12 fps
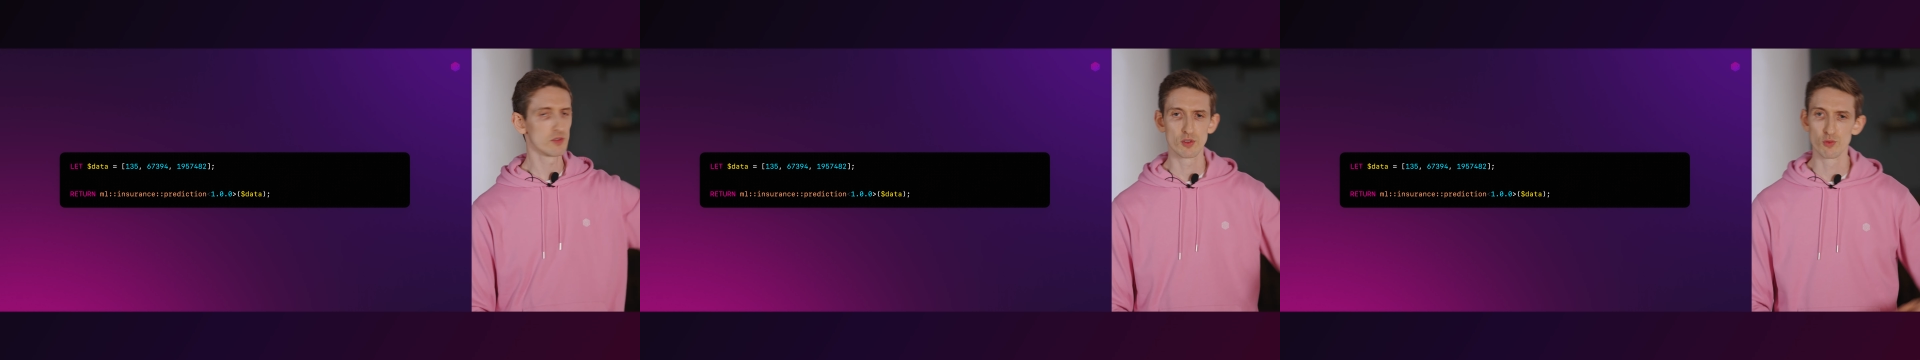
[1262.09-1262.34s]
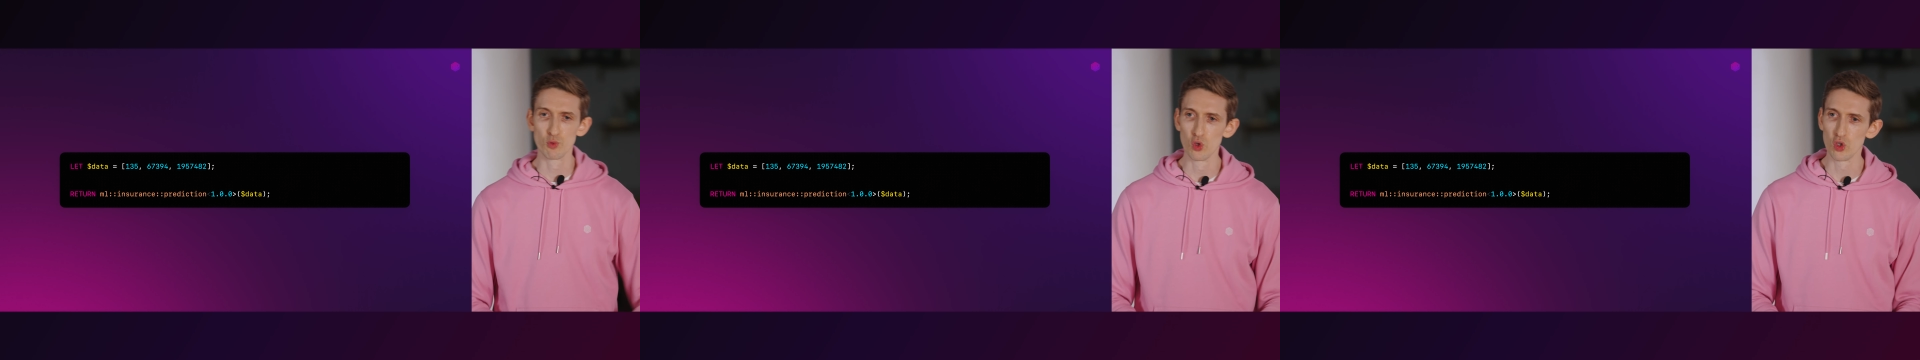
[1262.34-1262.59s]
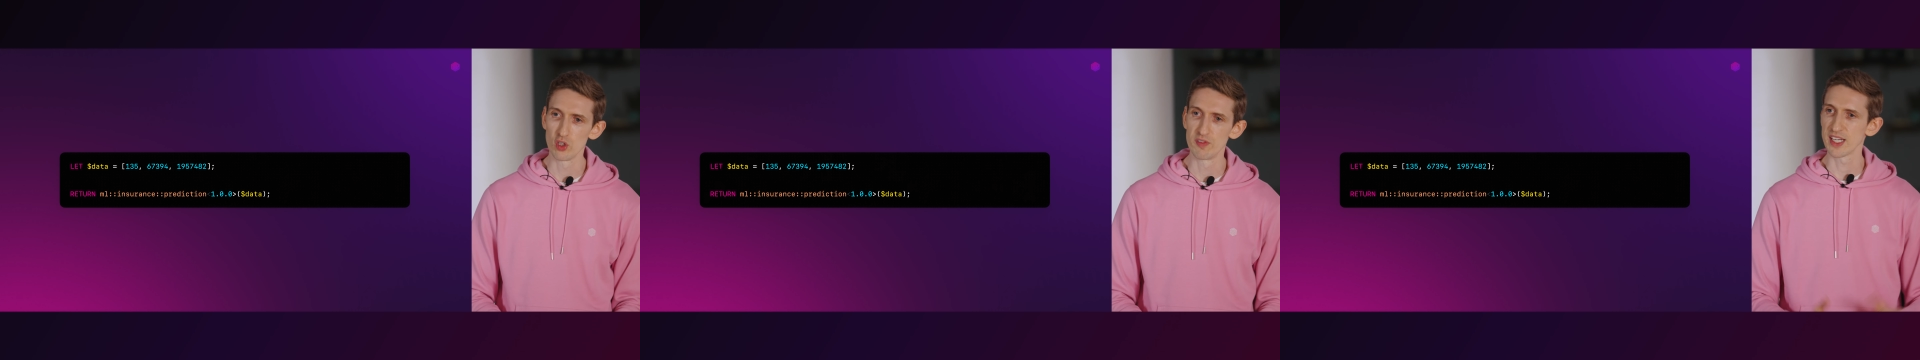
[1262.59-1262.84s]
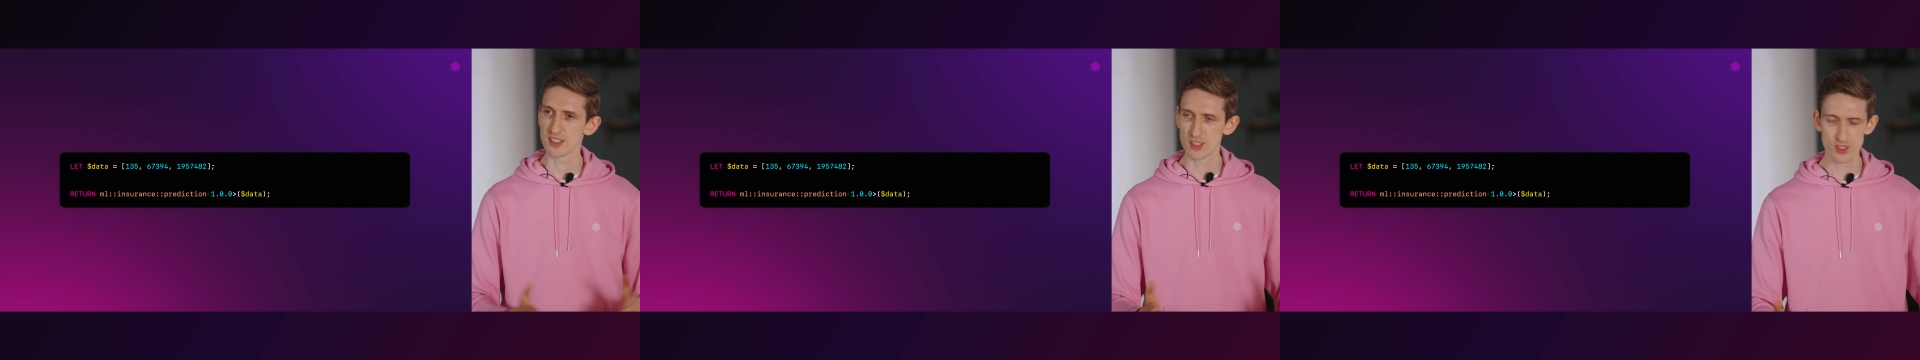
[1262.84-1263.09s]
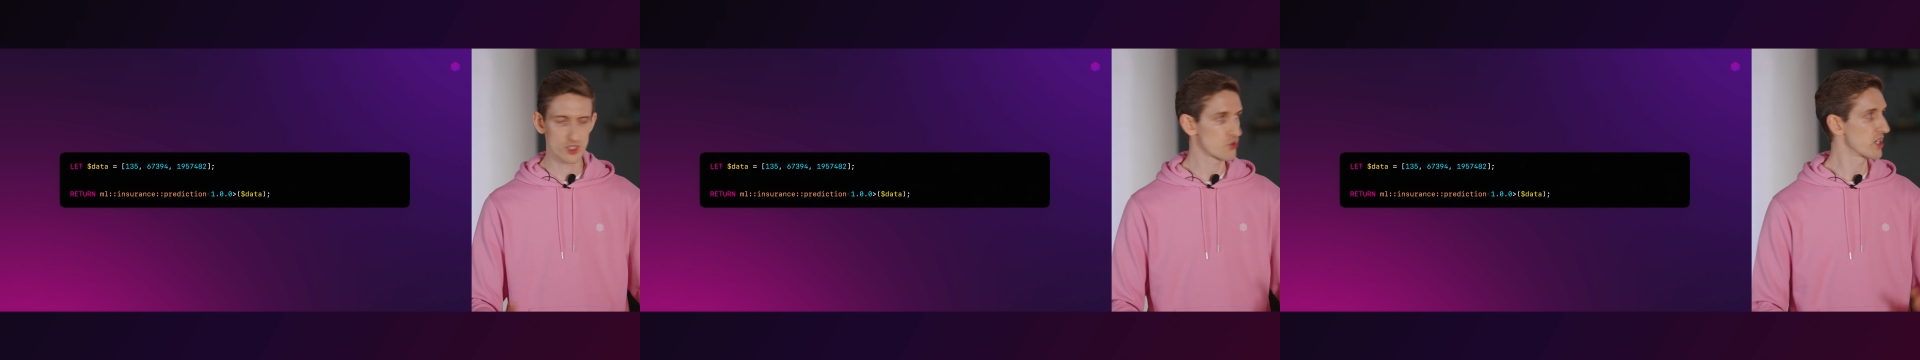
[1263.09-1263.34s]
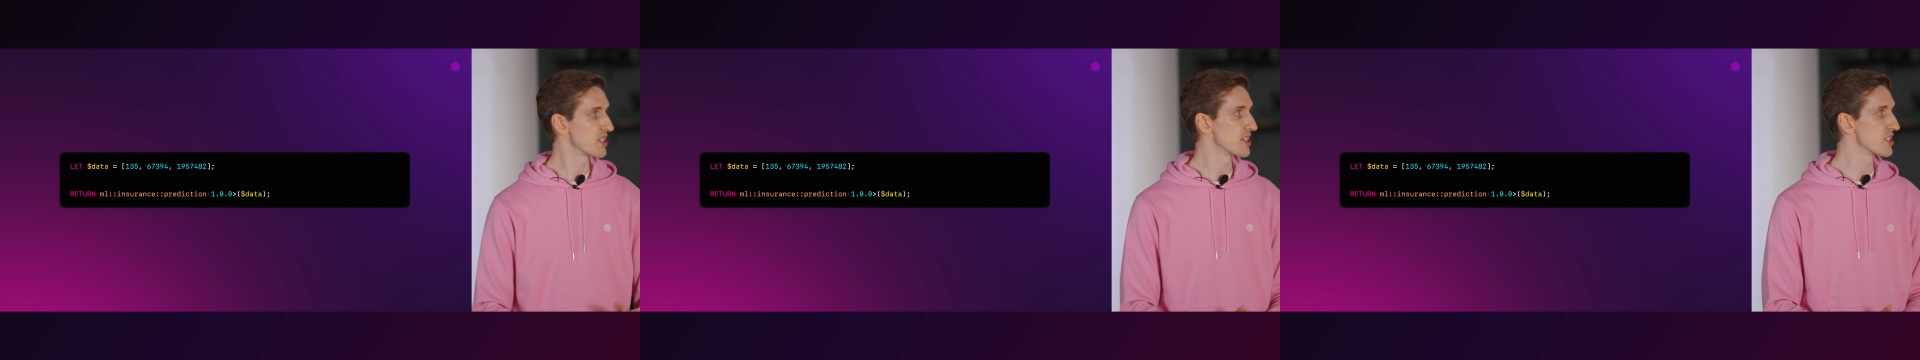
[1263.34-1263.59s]
raw vectors
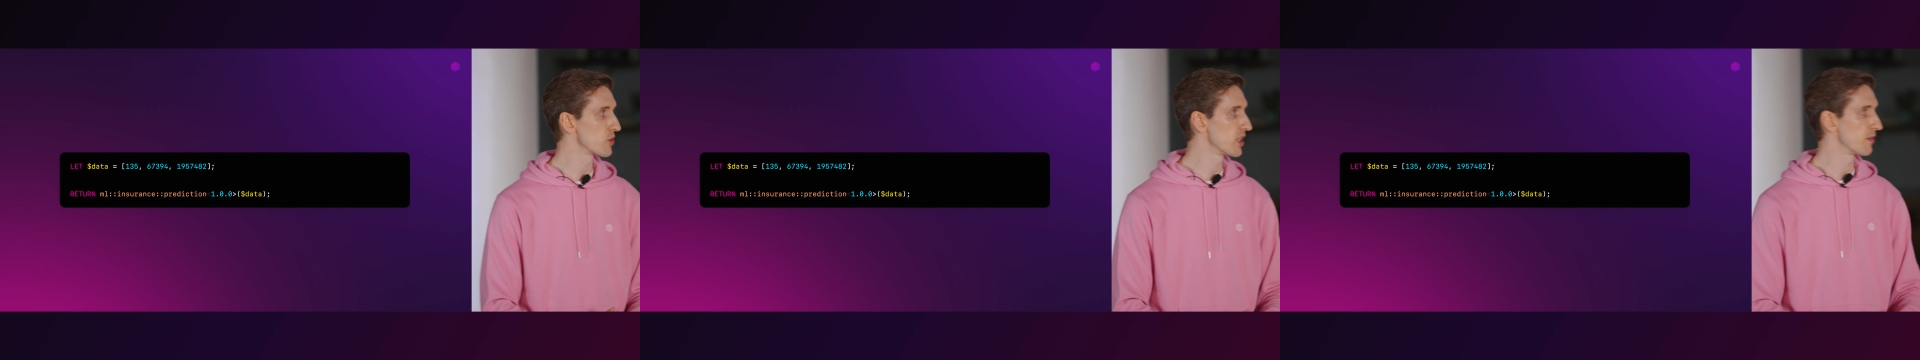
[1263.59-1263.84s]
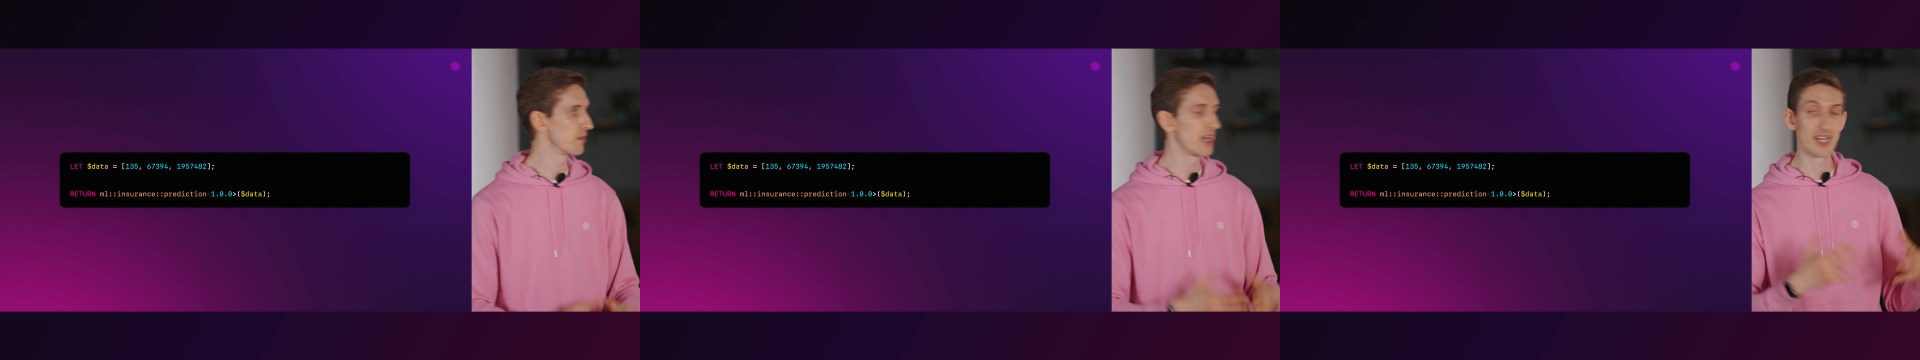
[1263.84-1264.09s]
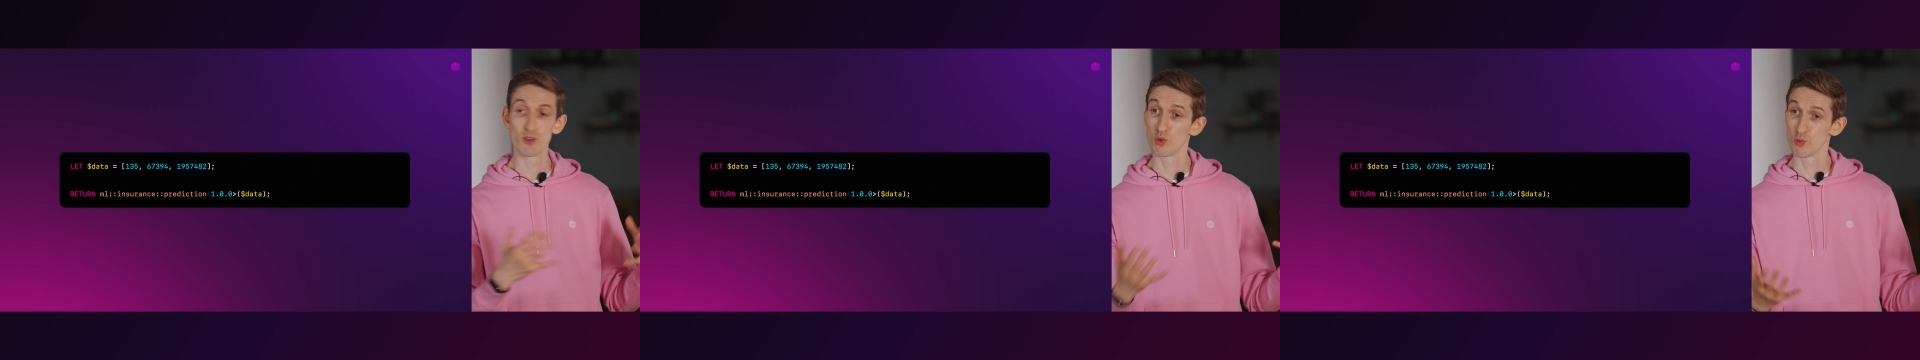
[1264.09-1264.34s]
straight into it, and it will